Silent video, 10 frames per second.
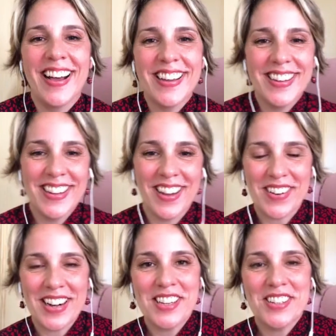Hi, how
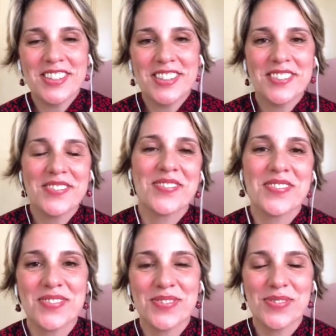are you?
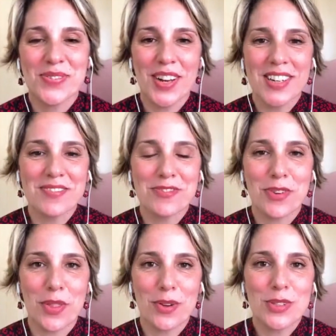Well,
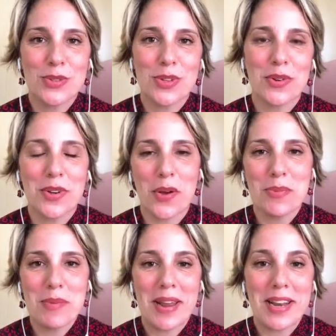for those who don't
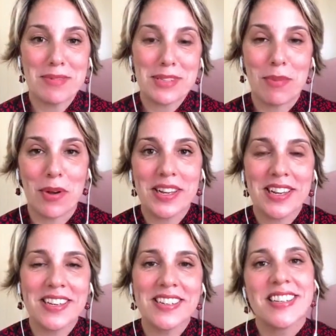know me, my name is
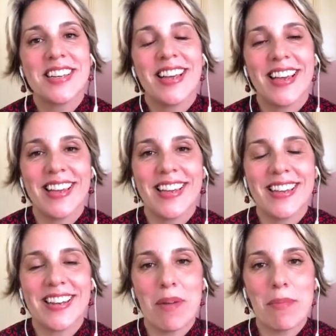Monica
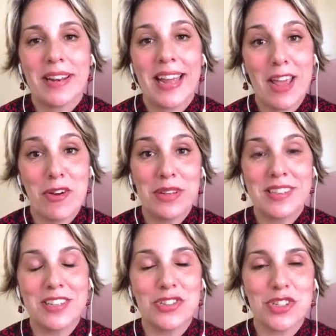and I'm an
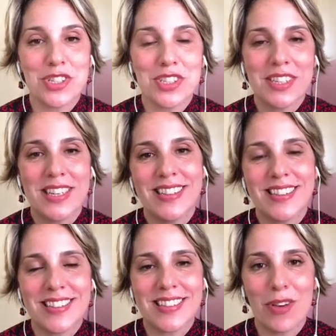EOI teacher
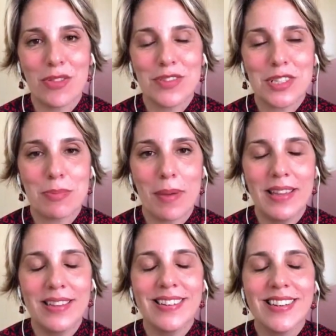in the south of
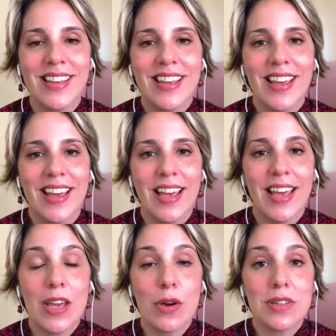Spain.
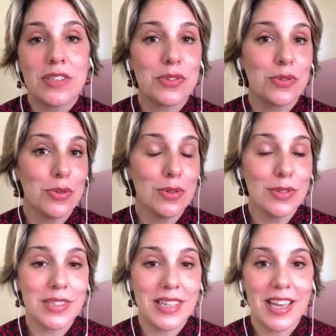EOI
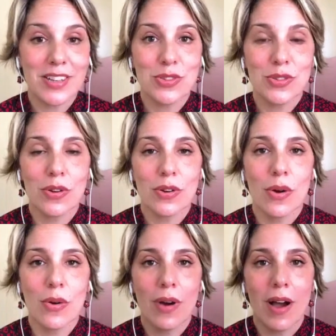schools, in case you don't
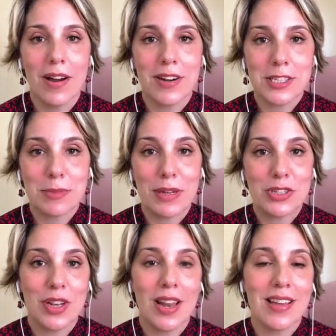know, are
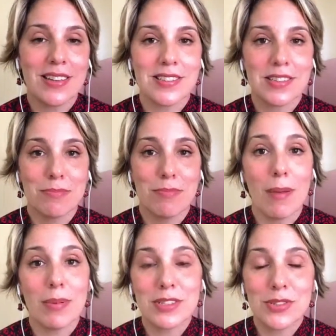specialized
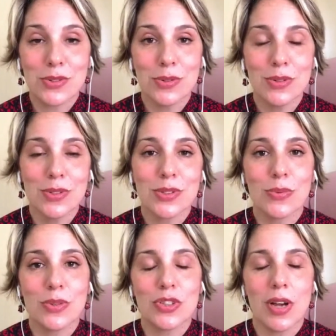public
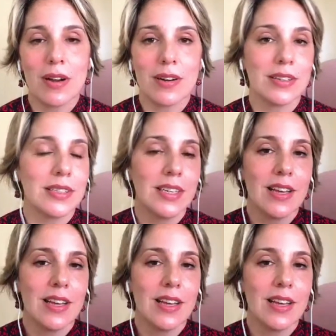schools which are